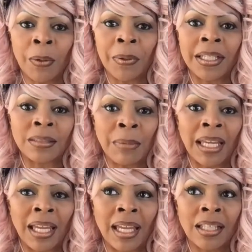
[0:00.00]
but it's
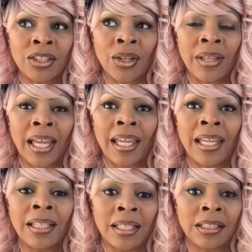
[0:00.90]
making it so that
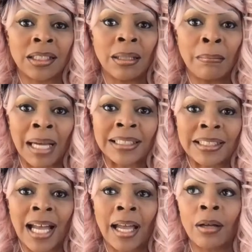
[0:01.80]
it is my
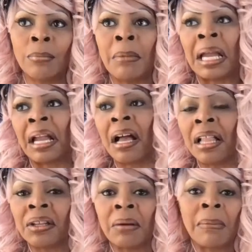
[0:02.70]
style, my
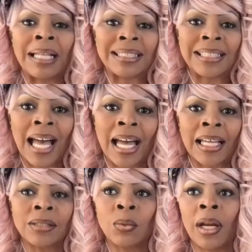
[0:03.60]
color, my
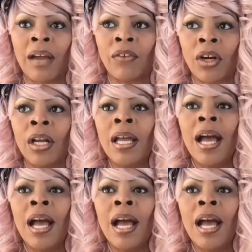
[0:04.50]
size, whatever.